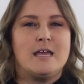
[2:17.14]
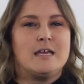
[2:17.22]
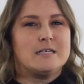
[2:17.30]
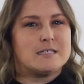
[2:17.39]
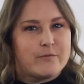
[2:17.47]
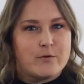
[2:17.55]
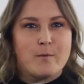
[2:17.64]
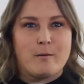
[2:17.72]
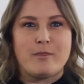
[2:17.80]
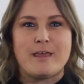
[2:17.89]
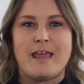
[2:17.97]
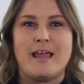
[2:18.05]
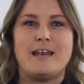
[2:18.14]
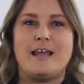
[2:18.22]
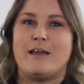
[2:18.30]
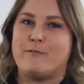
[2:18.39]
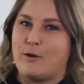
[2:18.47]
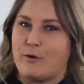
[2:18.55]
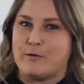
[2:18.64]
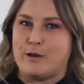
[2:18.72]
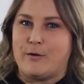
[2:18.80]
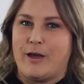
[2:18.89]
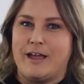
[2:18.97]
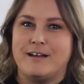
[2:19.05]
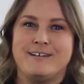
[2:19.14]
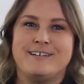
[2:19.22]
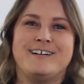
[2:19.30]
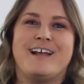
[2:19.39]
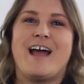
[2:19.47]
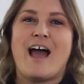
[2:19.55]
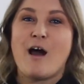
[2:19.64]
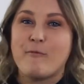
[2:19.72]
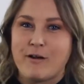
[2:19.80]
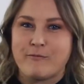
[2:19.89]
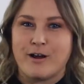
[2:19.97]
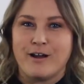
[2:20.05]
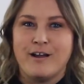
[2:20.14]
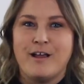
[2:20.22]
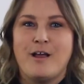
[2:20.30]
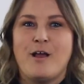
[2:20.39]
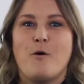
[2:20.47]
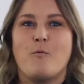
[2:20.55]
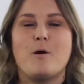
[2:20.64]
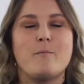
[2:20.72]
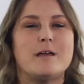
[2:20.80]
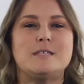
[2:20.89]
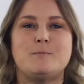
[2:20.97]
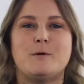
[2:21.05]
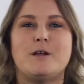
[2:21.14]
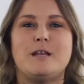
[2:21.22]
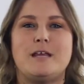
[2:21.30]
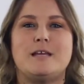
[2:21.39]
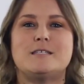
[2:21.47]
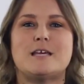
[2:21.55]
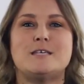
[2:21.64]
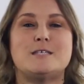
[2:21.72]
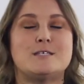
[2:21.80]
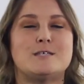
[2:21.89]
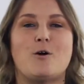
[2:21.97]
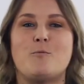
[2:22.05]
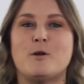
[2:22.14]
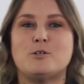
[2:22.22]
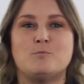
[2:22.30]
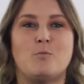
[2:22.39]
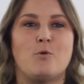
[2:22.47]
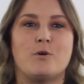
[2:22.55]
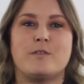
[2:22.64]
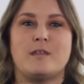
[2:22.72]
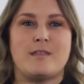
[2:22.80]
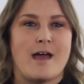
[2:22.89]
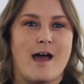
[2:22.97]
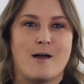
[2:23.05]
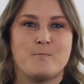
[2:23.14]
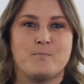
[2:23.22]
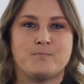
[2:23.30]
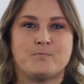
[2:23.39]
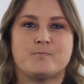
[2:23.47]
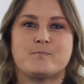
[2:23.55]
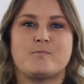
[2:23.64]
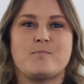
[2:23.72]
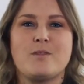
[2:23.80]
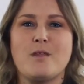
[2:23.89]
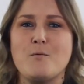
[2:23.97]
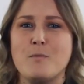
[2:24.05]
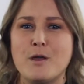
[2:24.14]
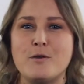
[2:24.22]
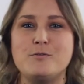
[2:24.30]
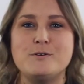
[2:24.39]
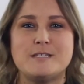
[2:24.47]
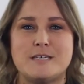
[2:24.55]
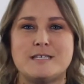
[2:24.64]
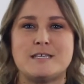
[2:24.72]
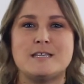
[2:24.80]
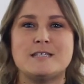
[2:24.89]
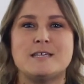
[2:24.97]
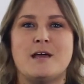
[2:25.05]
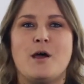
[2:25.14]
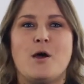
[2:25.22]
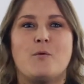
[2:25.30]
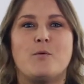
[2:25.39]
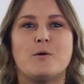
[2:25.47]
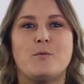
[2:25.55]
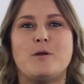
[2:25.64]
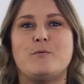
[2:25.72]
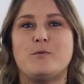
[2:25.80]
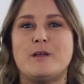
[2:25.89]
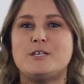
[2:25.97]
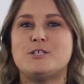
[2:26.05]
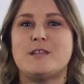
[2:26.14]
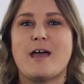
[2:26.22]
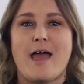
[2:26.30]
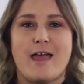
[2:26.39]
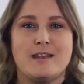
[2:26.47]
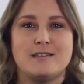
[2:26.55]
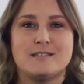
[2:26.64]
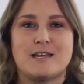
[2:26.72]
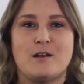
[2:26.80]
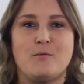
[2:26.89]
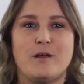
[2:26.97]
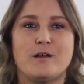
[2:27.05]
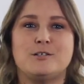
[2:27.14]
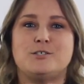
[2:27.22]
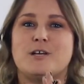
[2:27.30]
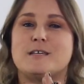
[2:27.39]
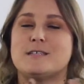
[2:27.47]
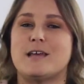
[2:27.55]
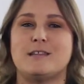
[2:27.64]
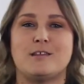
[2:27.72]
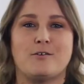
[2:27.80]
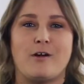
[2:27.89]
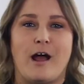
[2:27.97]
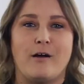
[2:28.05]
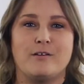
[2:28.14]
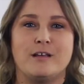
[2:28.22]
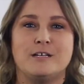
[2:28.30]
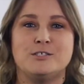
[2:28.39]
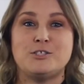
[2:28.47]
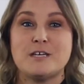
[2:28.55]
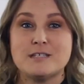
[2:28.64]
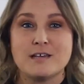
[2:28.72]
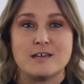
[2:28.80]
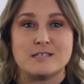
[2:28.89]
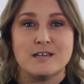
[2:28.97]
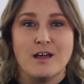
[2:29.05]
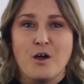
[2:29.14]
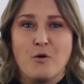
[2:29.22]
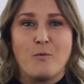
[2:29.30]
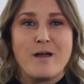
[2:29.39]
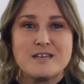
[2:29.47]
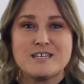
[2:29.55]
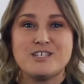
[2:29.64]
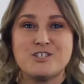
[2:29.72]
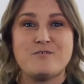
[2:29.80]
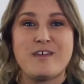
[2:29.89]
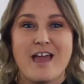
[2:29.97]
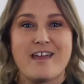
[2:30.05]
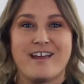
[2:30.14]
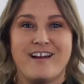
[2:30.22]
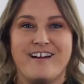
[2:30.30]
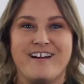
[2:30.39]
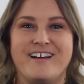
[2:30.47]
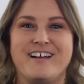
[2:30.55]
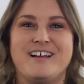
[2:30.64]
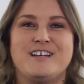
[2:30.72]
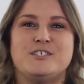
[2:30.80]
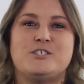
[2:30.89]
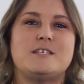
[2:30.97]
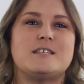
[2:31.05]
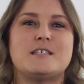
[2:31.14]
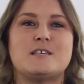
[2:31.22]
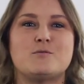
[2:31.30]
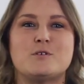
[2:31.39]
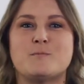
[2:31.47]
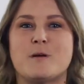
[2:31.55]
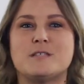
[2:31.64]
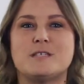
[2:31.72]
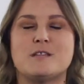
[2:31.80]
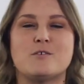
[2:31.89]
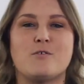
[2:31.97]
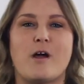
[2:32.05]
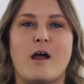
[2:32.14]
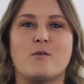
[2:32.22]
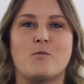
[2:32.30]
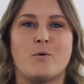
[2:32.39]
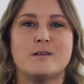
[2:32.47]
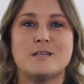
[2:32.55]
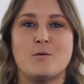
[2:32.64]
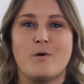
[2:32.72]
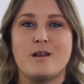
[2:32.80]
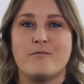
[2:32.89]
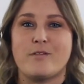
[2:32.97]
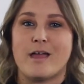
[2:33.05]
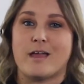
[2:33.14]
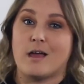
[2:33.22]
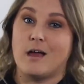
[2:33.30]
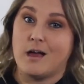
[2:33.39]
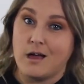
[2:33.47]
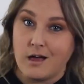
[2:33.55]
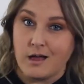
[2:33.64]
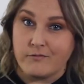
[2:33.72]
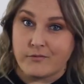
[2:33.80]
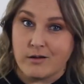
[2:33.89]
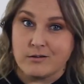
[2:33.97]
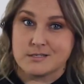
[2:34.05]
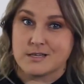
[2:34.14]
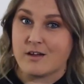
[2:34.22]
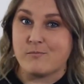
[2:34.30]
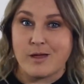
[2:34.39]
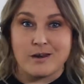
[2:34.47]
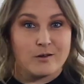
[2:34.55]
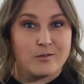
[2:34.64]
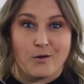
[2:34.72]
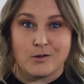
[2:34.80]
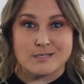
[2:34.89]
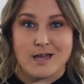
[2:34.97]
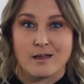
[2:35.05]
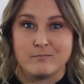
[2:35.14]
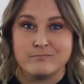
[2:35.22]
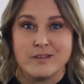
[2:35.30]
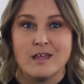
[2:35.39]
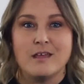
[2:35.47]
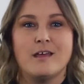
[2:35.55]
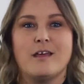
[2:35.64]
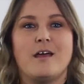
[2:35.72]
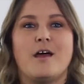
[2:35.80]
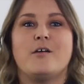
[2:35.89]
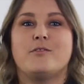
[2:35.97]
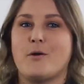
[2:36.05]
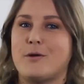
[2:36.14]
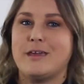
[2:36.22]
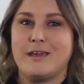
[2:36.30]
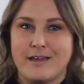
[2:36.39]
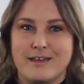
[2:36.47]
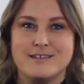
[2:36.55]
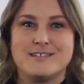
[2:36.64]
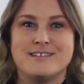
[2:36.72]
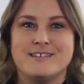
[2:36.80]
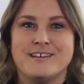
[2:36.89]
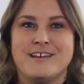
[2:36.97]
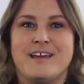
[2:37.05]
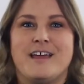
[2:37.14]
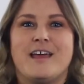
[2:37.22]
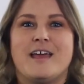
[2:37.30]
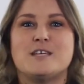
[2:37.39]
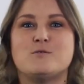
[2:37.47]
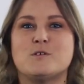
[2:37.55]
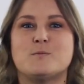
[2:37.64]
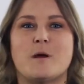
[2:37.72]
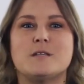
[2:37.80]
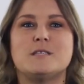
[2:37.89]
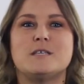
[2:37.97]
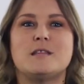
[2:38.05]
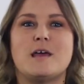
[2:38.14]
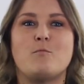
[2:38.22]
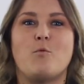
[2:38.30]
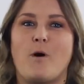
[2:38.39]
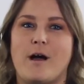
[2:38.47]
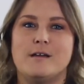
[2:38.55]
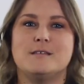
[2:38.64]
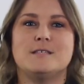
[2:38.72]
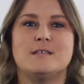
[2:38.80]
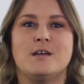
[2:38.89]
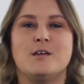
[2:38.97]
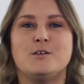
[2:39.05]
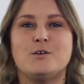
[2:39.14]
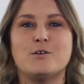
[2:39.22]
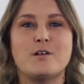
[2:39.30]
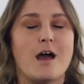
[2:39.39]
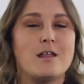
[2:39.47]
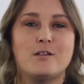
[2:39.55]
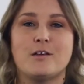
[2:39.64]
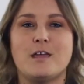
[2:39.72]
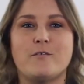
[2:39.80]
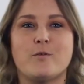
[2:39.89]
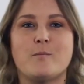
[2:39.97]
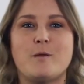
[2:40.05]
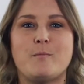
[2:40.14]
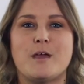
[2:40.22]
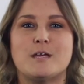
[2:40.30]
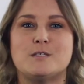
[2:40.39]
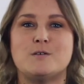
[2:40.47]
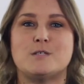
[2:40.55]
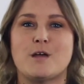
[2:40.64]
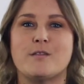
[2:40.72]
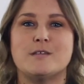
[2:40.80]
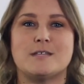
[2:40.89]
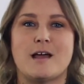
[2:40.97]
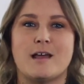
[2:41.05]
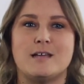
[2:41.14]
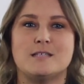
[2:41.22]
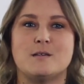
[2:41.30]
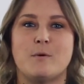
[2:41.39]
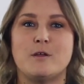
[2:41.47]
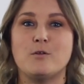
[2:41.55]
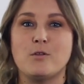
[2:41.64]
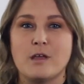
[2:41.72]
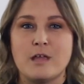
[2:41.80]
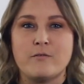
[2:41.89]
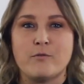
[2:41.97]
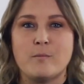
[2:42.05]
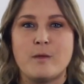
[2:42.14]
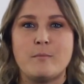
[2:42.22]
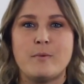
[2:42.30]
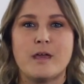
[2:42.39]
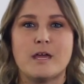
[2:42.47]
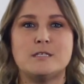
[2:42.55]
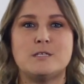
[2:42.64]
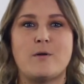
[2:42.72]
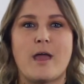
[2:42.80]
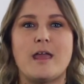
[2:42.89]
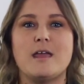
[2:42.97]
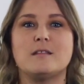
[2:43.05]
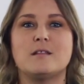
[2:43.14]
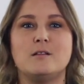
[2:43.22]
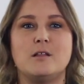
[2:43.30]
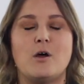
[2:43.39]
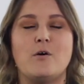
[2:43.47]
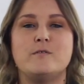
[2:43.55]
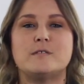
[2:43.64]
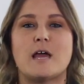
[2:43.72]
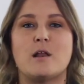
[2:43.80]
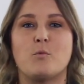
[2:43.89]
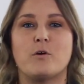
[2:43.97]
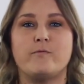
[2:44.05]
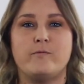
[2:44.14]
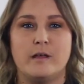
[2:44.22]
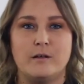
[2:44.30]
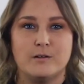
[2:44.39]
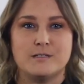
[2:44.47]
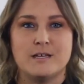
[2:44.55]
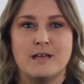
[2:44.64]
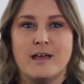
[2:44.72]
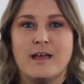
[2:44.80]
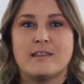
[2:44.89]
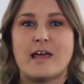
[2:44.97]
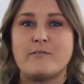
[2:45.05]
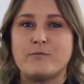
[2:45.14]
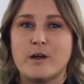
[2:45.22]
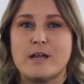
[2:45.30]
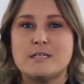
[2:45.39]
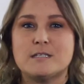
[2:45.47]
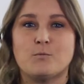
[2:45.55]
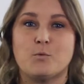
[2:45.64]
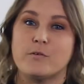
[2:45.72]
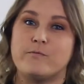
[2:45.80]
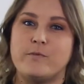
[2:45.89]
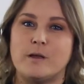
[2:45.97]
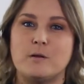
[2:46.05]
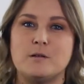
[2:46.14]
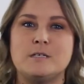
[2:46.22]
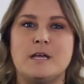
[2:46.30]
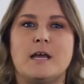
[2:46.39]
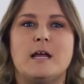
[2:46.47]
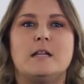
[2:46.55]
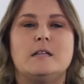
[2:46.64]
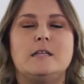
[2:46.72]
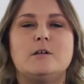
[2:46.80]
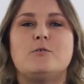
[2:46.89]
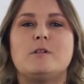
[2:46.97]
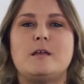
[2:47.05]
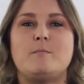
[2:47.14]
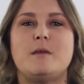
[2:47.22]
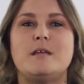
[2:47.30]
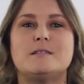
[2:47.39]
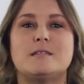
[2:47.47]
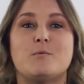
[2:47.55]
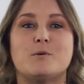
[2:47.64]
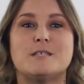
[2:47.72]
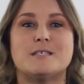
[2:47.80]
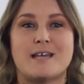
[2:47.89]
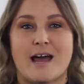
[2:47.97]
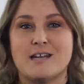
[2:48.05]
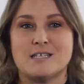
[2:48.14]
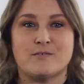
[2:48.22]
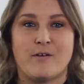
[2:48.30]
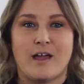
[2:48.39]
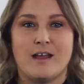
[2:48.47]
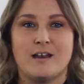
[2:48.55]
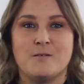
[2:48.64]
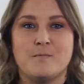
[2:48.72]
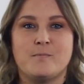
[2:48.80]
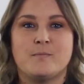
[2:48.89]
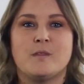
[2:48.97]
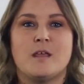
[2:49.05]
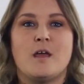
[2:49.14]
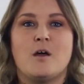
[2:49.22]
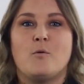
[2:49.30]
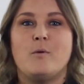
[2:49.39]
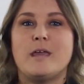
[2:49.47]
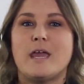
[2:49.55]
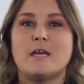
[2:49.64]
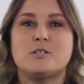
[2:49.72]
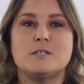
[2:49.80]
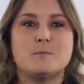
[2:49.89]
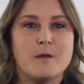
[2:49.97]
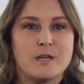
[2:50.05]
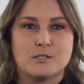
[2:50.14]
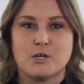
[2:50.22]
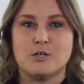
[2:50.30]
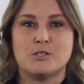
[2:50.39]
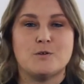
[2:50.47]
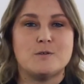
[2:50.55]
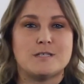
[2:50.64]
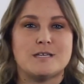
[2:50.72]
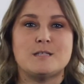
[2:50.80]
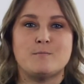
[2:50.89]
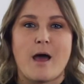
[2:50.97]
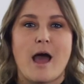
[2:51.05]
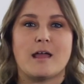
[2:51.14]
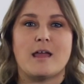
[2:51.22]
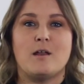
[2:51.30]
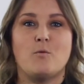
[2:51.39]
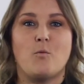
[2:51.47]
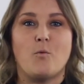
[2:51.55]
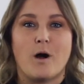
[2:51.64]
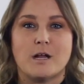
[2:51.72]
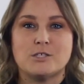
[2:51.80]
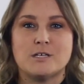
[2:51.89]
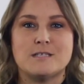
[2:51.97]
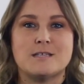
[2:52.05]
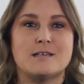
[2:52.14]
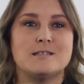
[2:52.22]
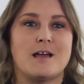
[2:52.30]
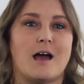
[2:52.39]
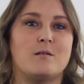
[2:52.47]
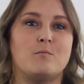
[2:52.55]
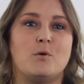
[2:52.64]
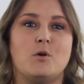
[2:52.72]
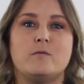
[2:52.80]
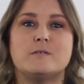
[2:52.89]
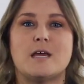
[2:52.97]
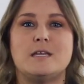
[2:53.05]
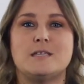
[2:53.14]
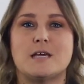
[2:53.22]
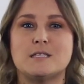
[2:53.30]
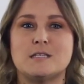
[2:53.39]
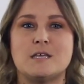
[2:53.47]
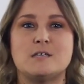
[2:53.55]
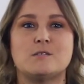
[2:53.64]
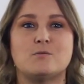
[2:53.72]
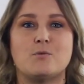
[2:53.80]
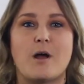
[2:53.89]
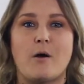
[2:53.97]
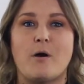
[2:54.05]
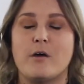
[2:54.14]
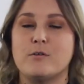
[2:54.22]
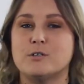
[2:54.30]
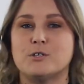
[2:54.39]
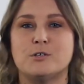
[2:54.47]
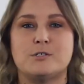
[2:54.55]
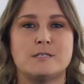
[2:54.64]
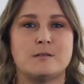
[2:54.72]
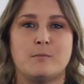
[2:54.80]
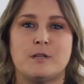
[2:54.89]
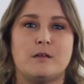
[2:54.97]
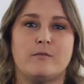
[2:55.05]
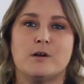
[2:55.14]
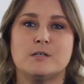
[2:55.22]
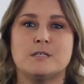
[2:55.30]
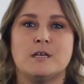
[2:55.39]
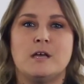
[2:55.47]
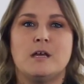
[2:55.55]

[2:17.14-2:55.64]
Except for maybe the candy if you overdo it. However, what my spirit needs is so much more than that. We go through seasons where we reach the end and we are just like the crowd. "Jesus, when did you get here?" Jesus' response to the crowd wasn't one of like, folks, I've been here the whole time, though he is. His response to them was, "You're not looking for me because you saw the signs, but you're looking for me because you ate the loaves and were filled." That phrase, "were filled," literally means they were satisfied. We can't just be a church who sits back and watches as God moves and does things throughout other churches and believers.